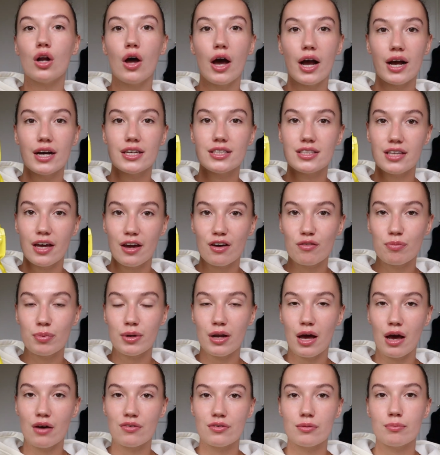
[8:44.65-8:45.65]
like I say I've
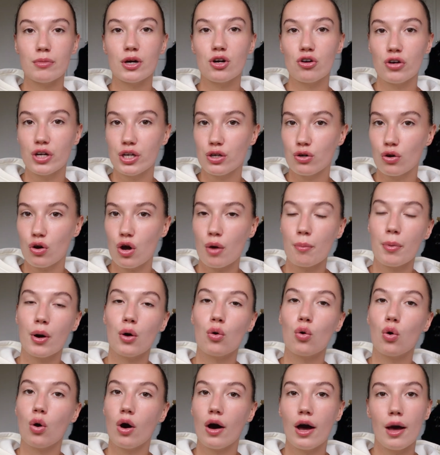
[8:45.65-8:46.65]
been having my Greek yogurt
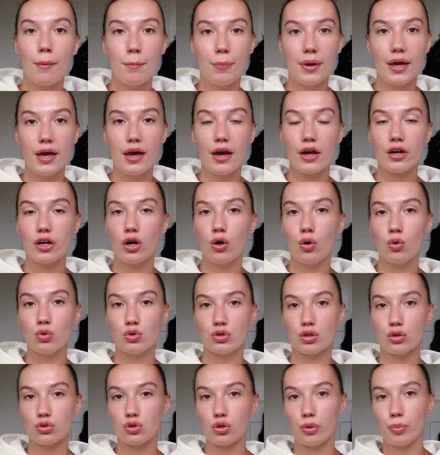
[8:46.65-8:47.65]
bowl quite a bit and I
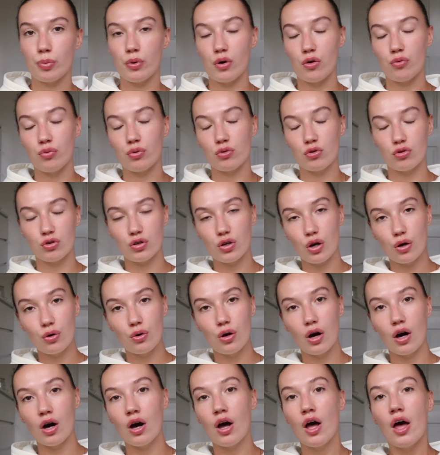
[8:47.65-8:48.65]
also top it off with
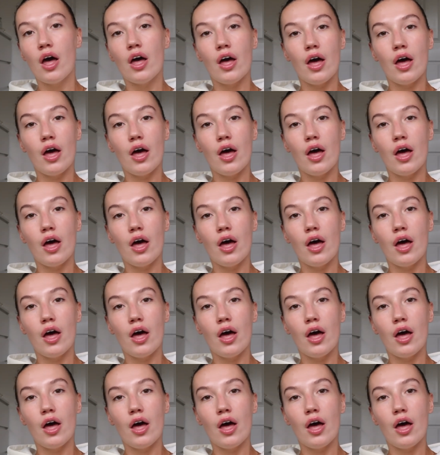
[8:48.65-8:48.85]
granola